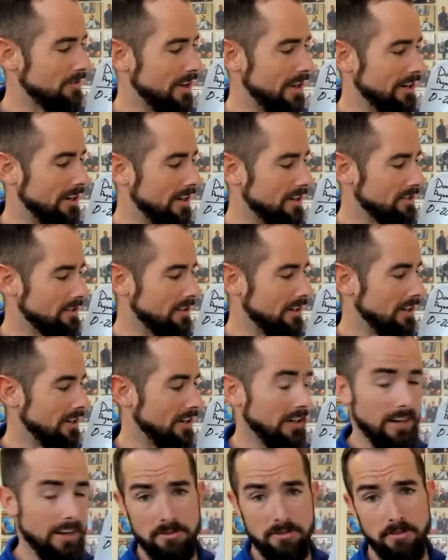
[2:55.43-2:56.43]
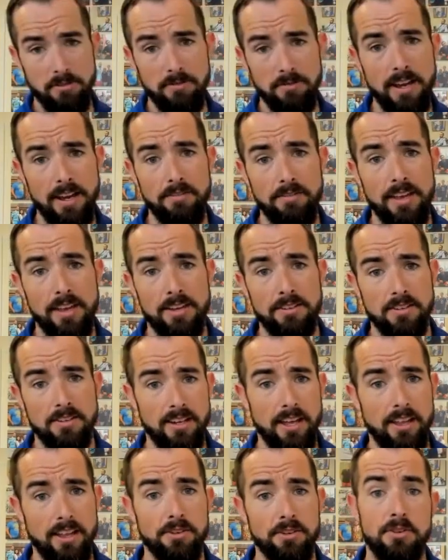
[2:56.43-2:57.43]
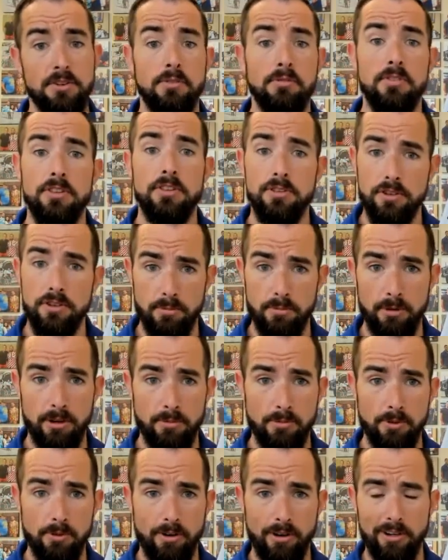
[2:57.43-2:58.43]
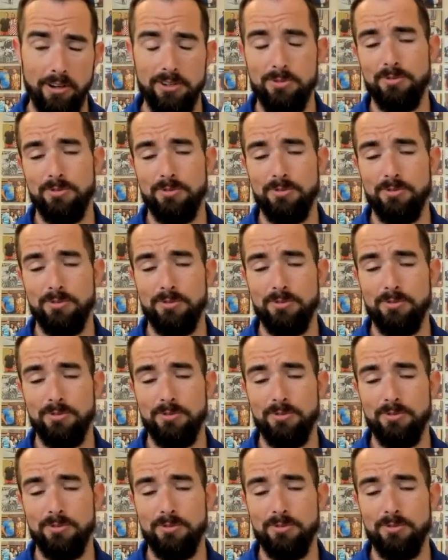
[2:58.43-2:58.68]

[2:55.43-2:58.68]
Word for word: financing an extra $5,000 over the term of your mortgage,